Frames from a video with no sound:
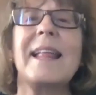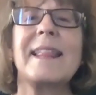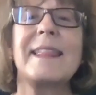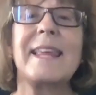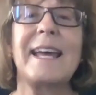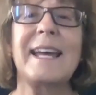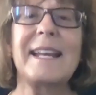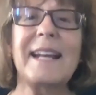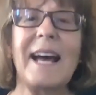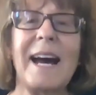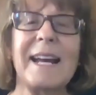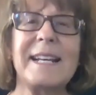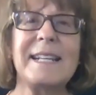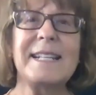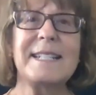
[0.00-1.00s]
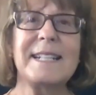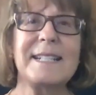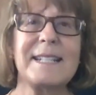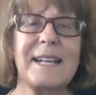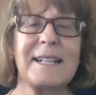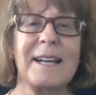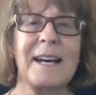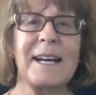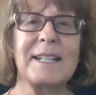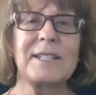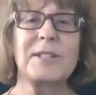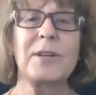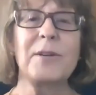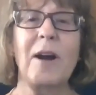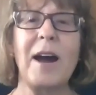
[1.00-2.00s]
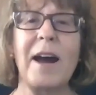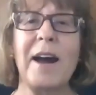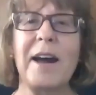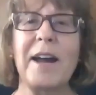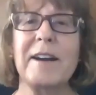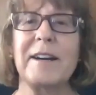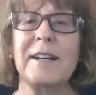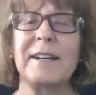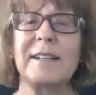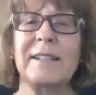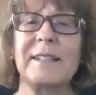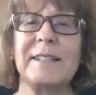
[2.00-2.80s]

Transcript: Then I needed to hire